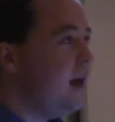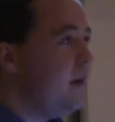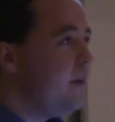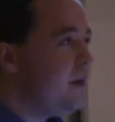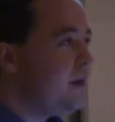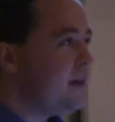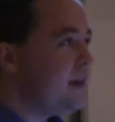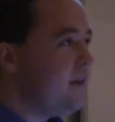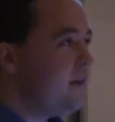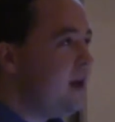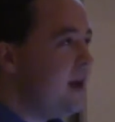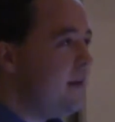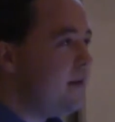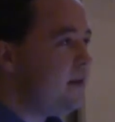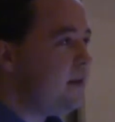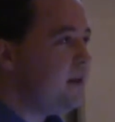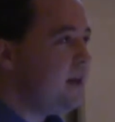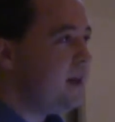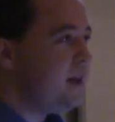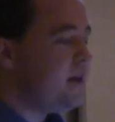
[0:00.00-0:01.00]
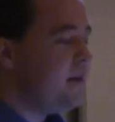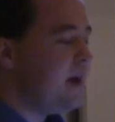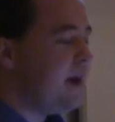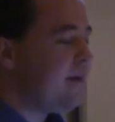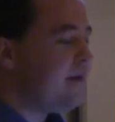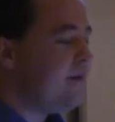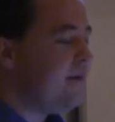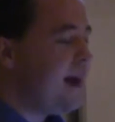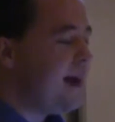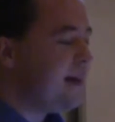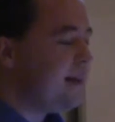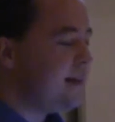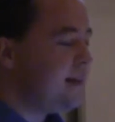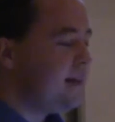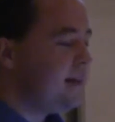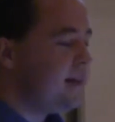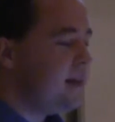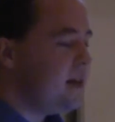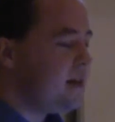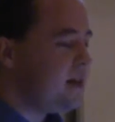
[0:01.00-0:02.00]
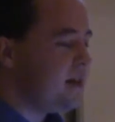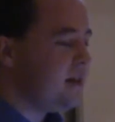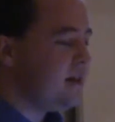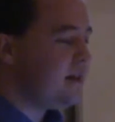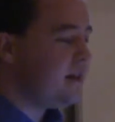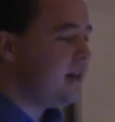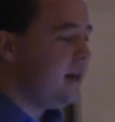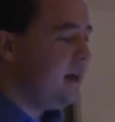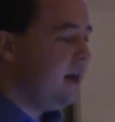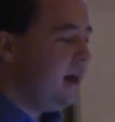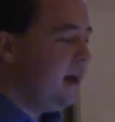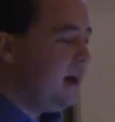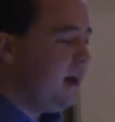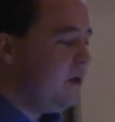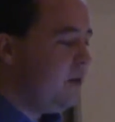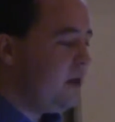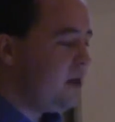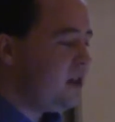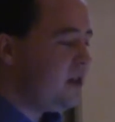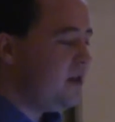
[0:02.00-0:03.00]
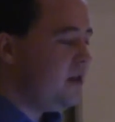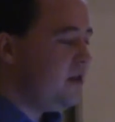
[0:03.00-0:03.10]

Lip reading: but sometimes you need to make fast decisions in which